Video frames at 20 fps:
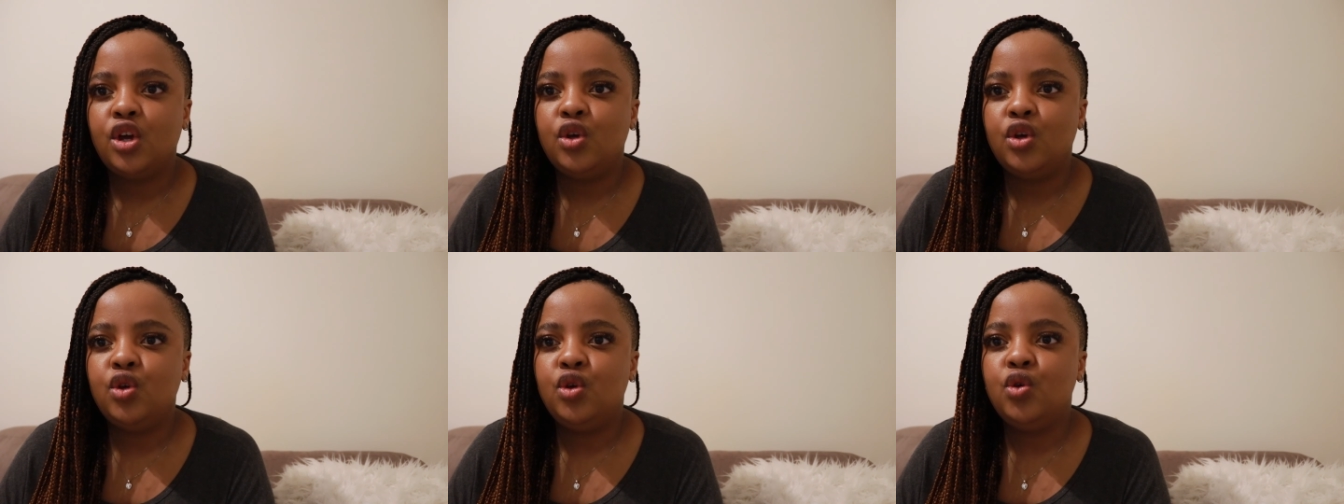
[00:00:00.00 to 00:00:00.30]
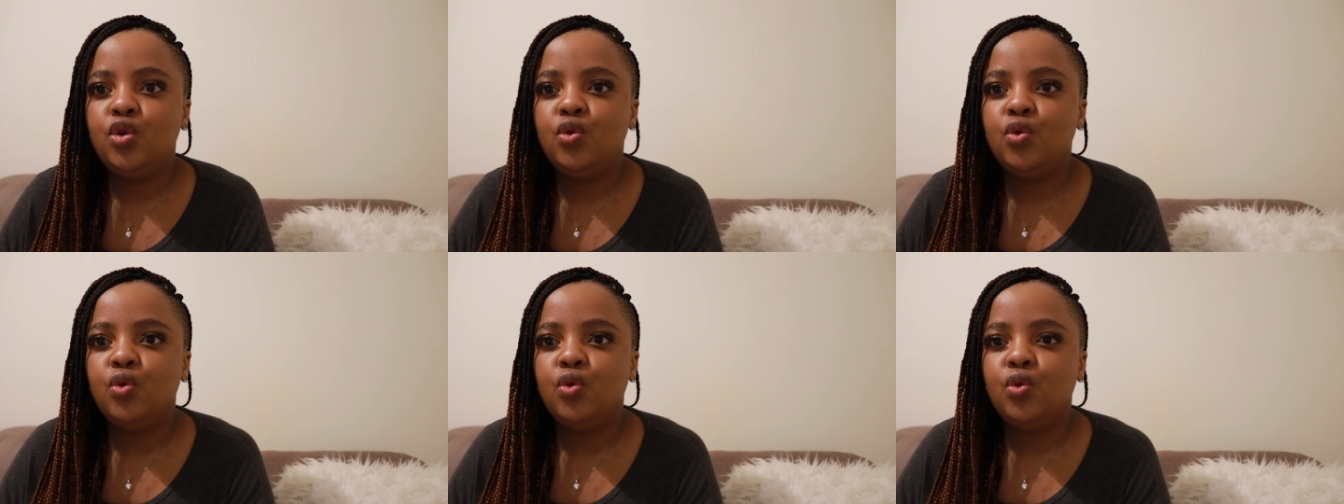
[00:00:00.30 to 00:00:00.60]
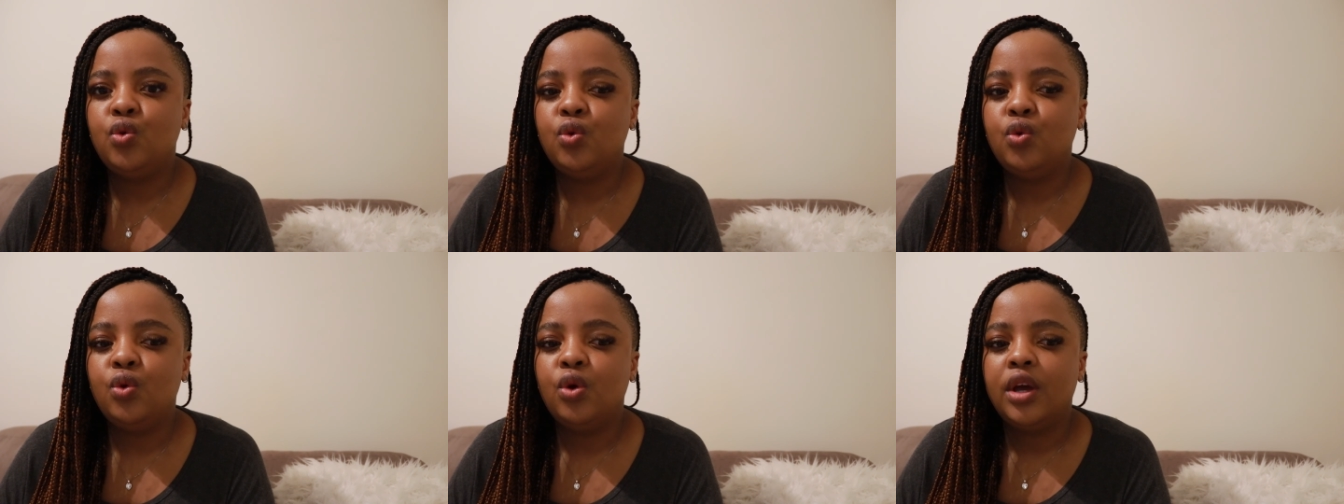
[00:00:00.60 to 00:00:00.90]

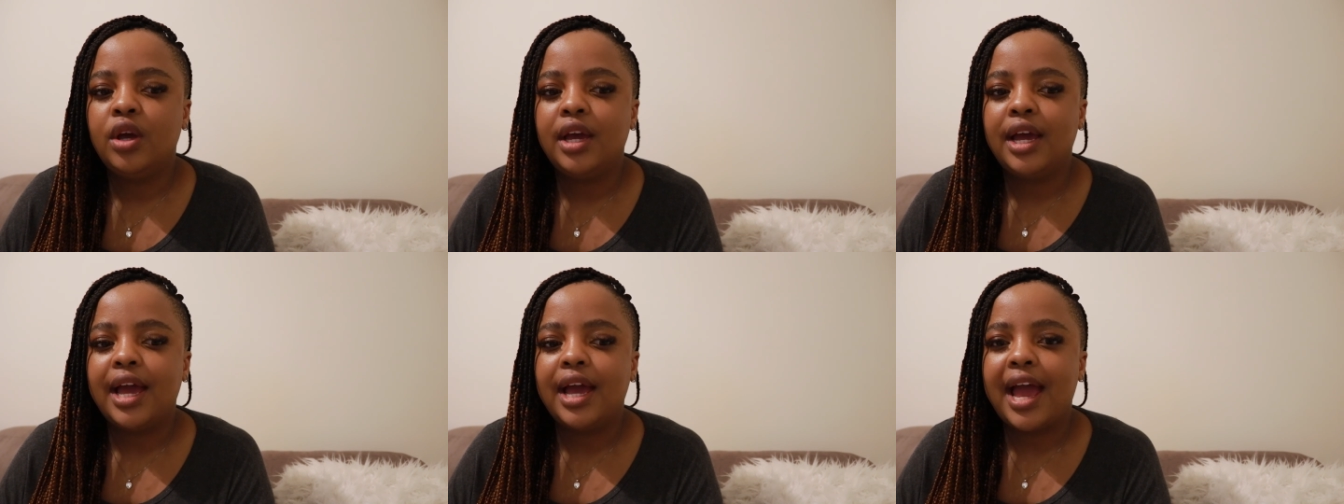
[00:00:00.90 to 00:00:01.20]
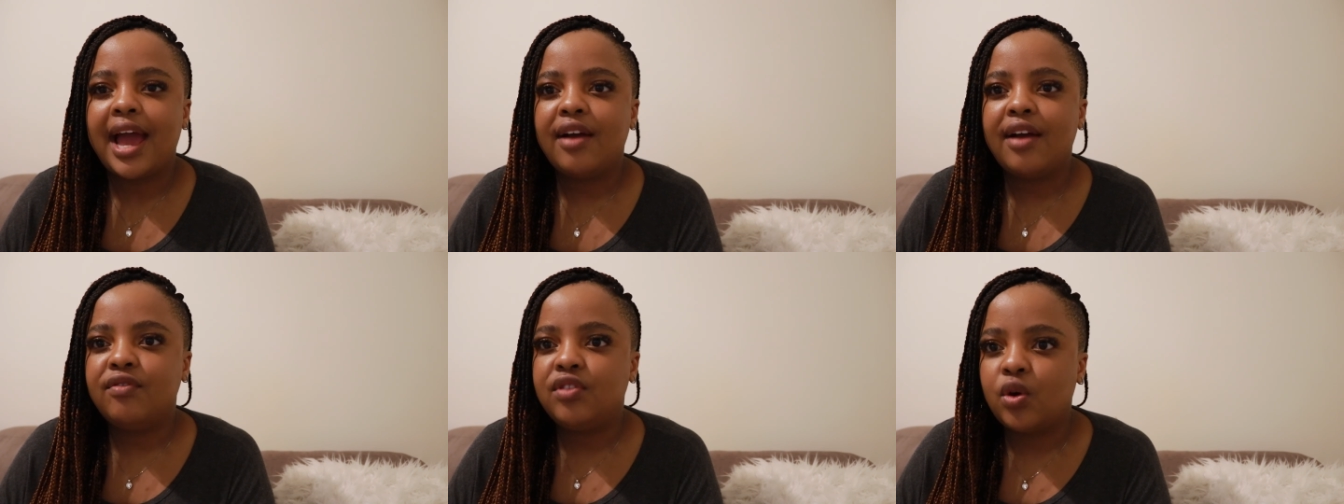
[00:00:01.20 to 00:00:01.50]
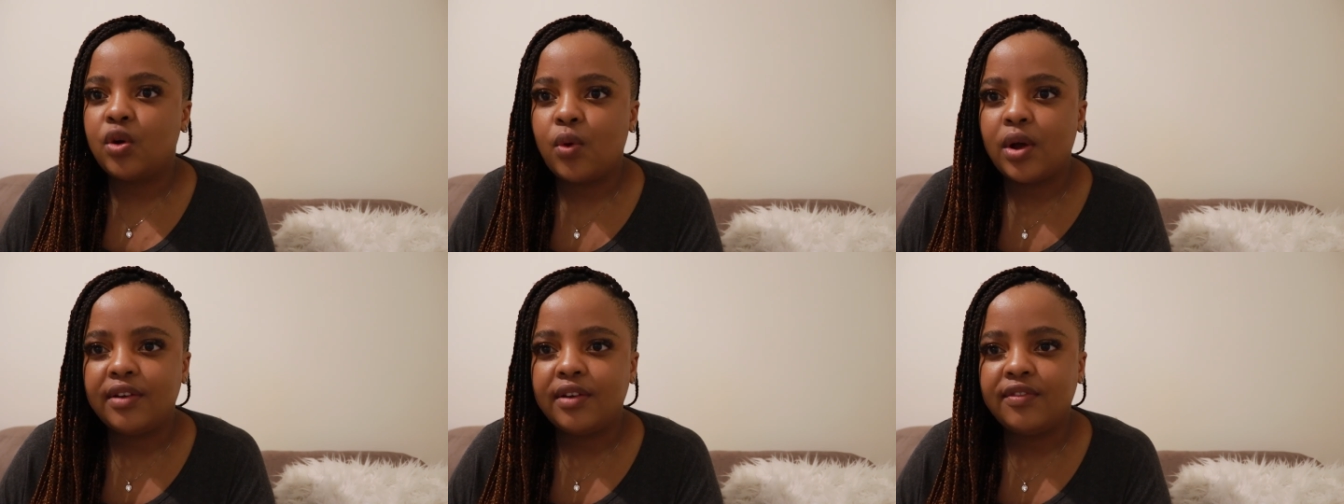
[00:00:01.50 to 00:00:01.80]
you have the
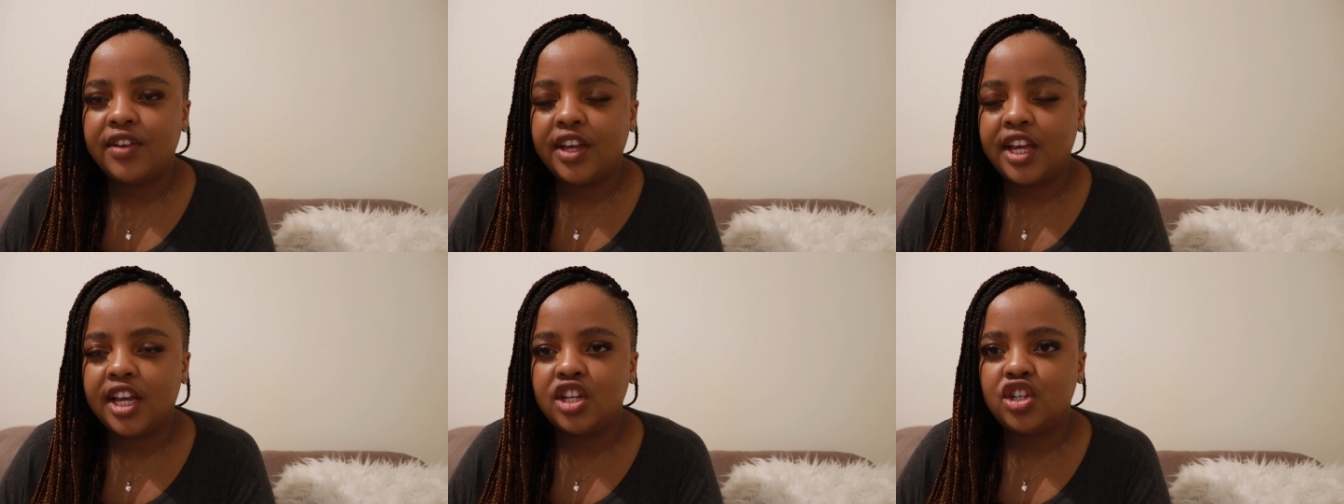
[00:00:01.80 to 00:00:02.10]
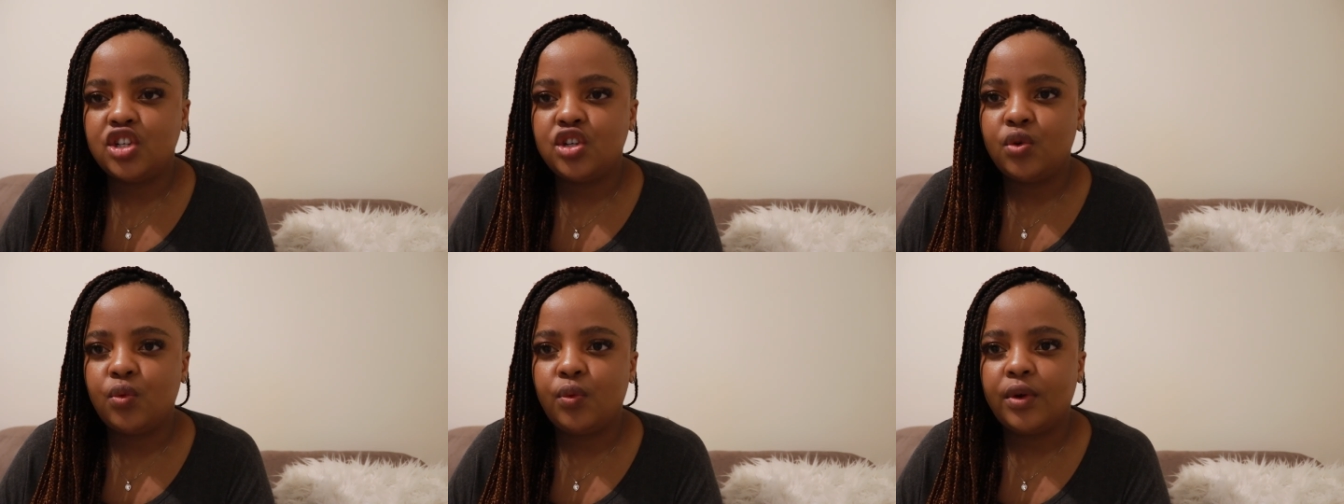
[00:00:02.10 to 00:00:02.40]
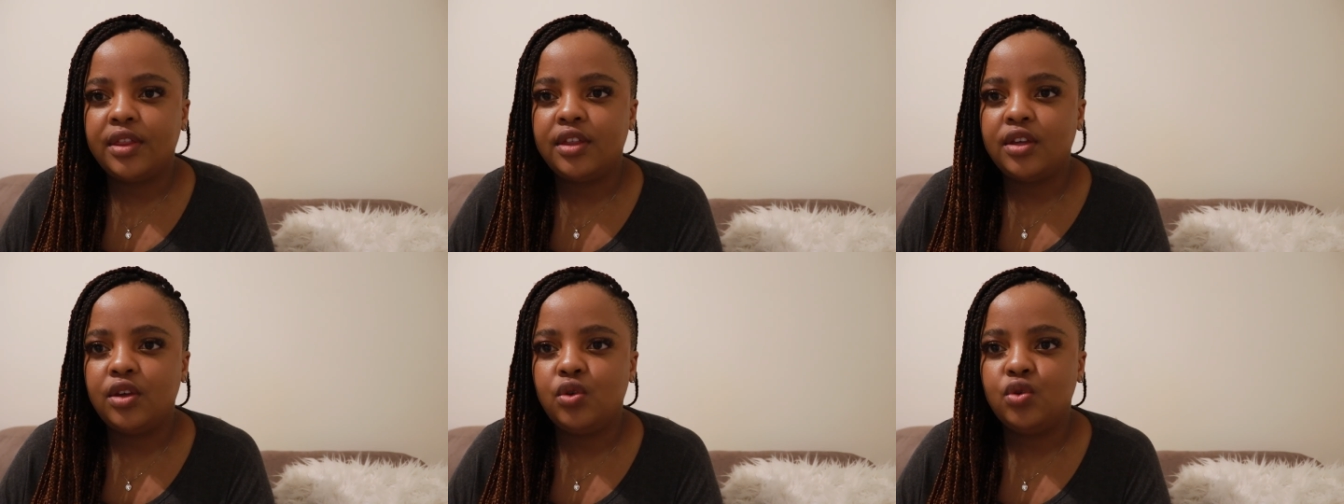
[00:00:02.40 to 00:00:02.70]
qualification or
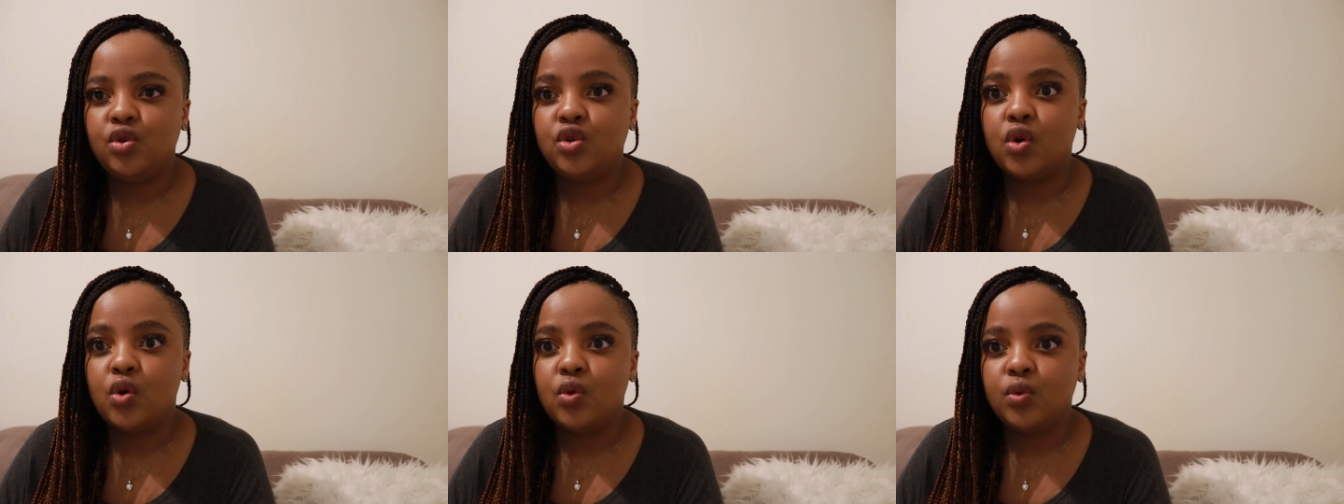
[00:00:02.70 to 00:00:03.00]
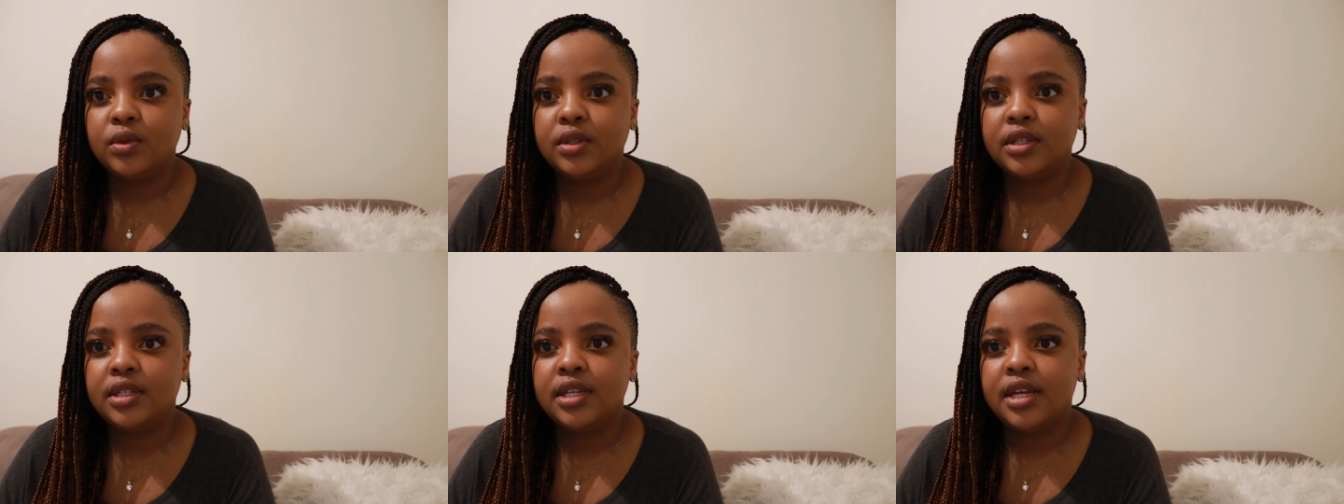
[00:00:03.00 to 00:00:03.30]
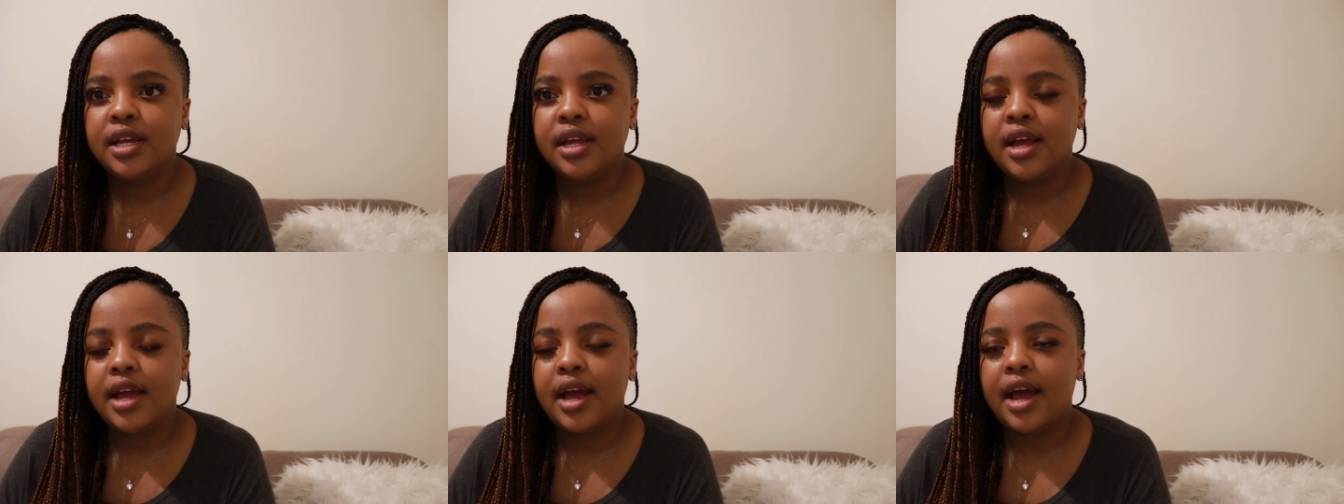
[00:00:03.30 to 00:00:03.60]
whether you don't
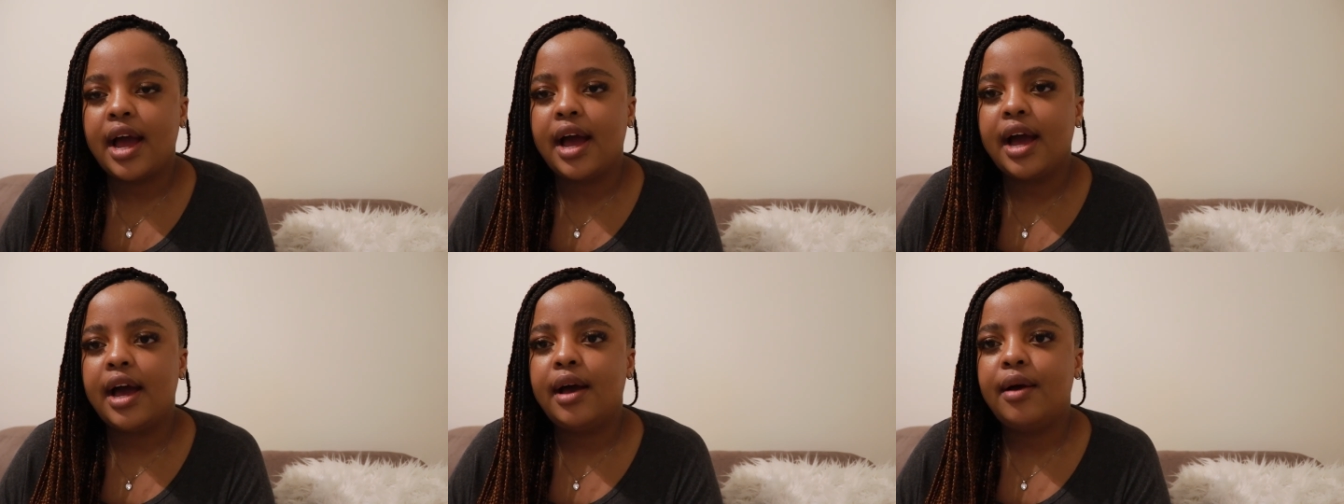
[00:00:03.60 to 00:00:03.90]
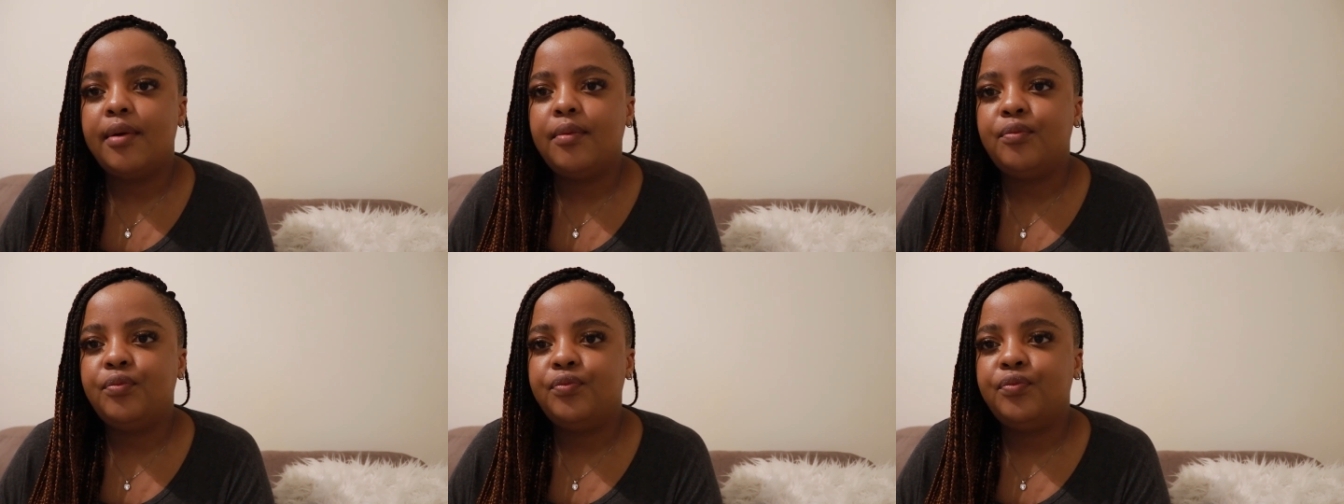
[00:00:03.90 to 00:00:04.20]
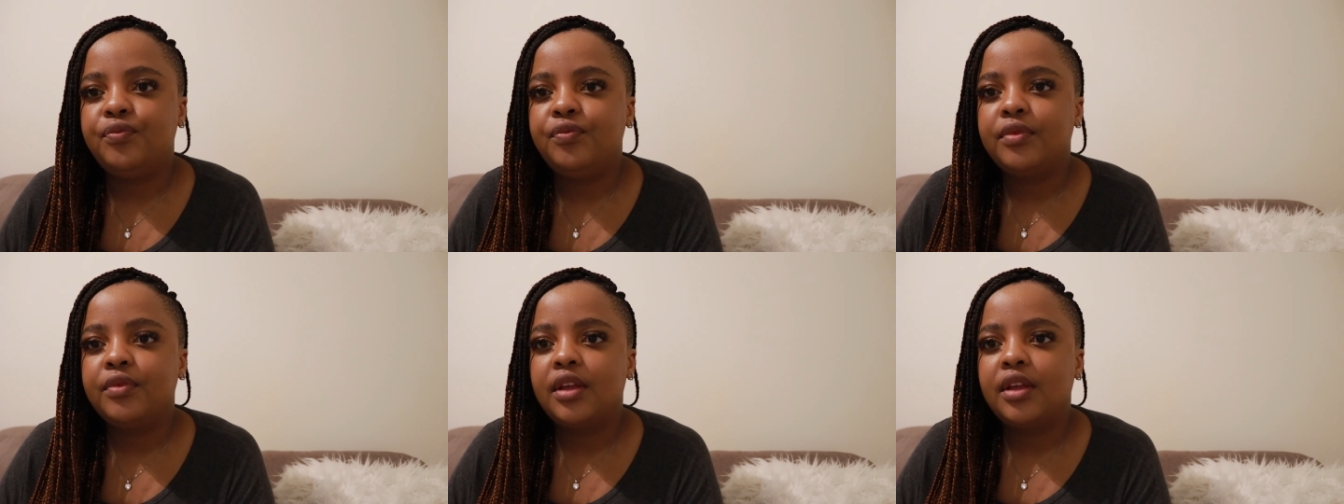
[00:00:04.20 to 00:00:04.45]
um,